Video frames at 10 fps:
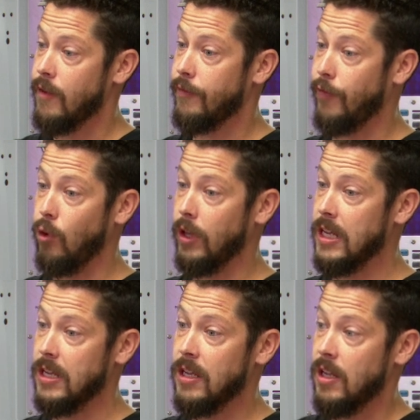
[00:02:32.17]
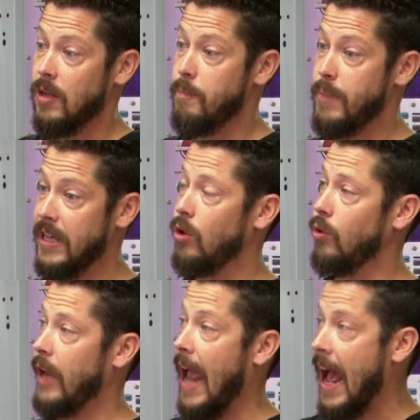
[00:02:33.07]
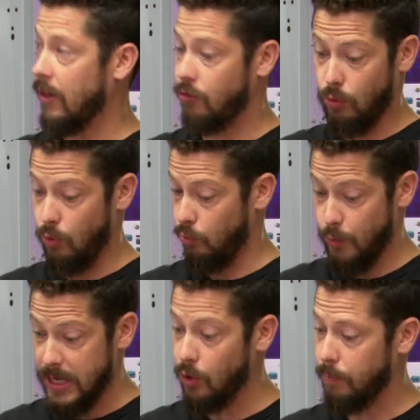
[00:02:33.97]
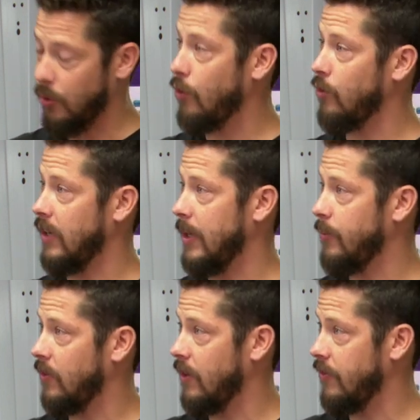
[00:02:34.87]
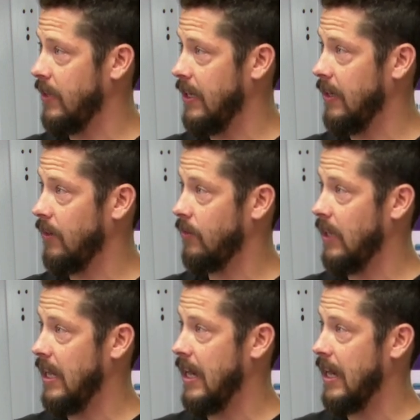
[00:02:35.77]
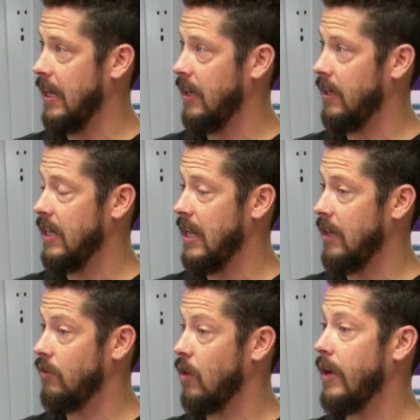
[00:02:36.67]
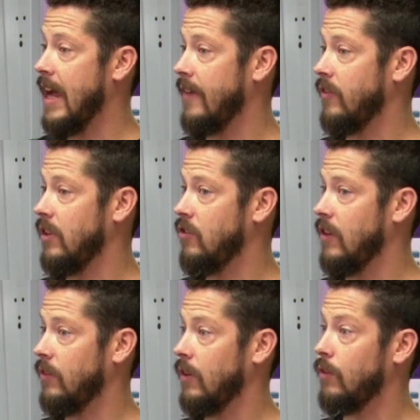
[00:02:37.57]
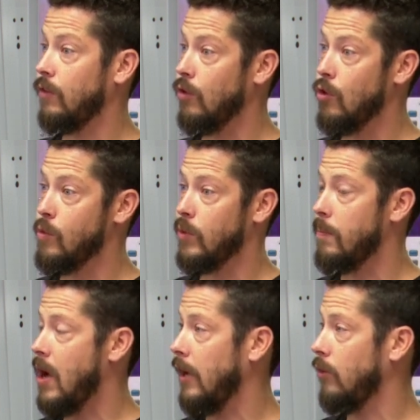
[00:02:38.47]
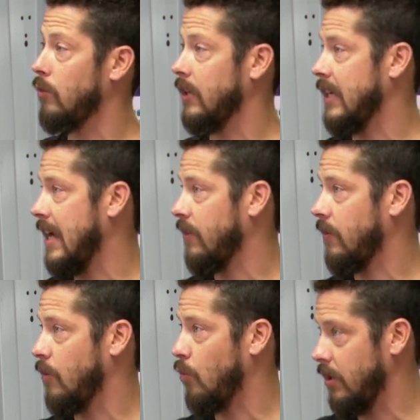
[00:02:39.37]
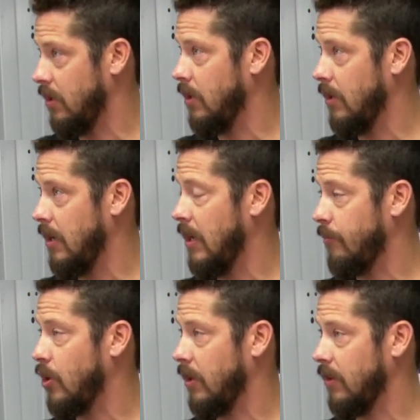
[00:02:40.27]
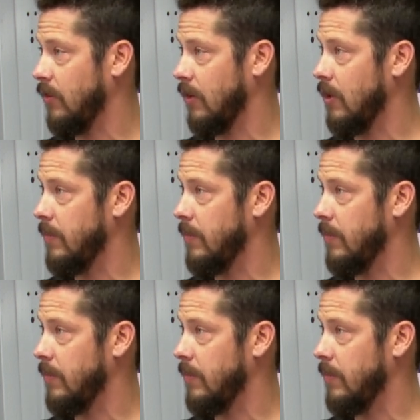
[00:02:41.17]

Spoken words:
fully build actual real prototypes of things and don't have to just assume or model or guess on what the end product is going